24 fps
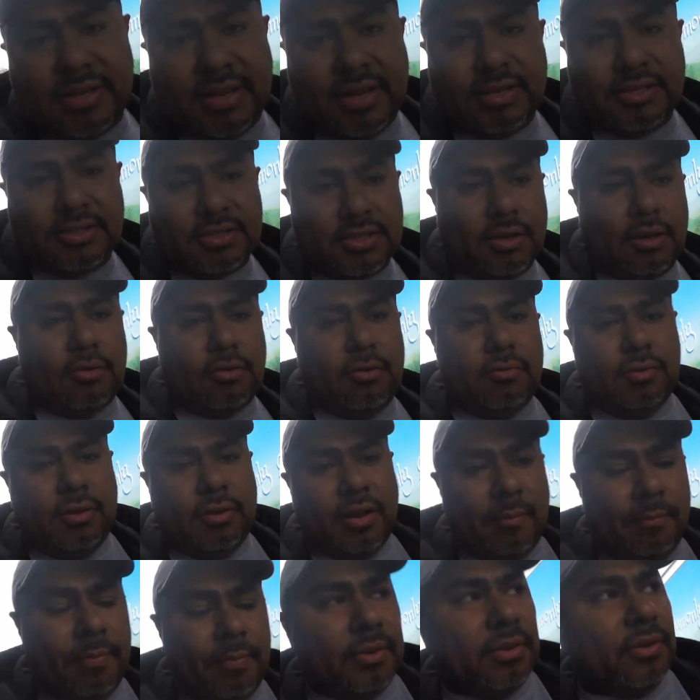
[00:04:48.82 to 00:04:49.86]
tank, so
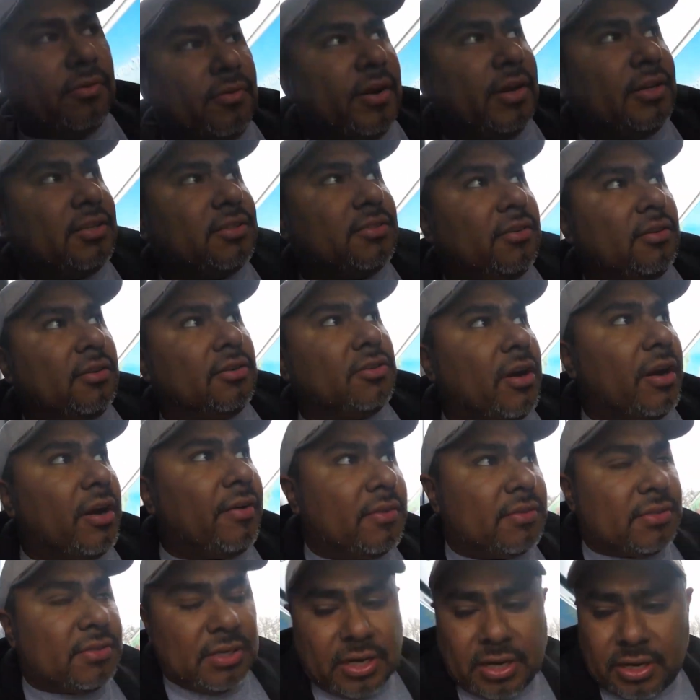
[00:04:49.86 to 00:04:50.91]
I put the rest on the
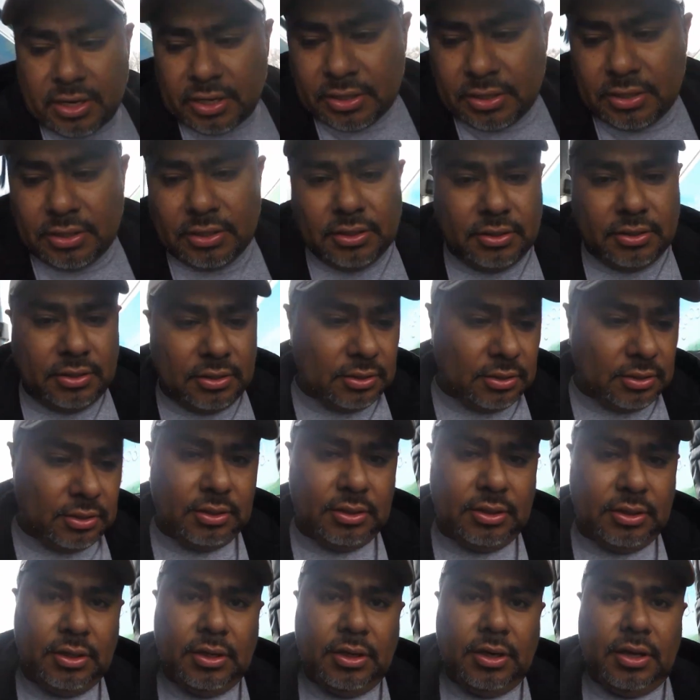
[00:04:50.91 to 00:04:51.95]
driver's side.
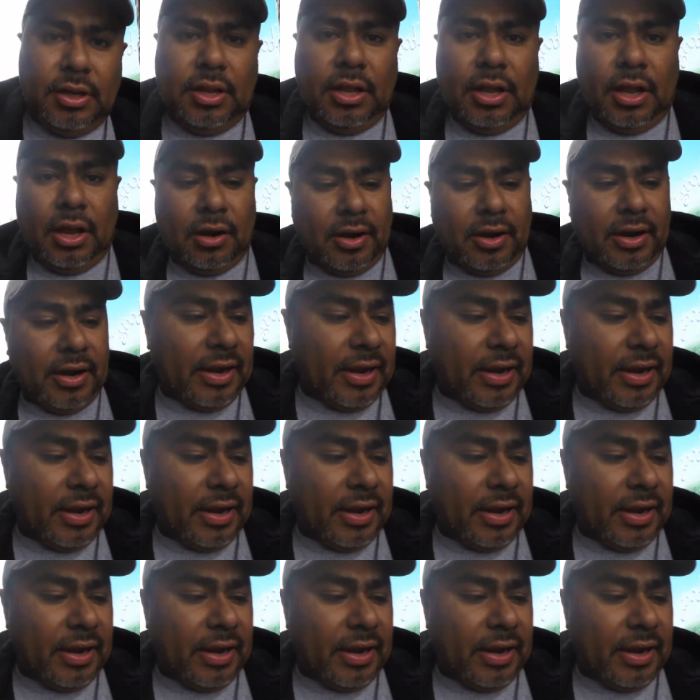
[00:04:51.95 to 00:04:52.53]
All right,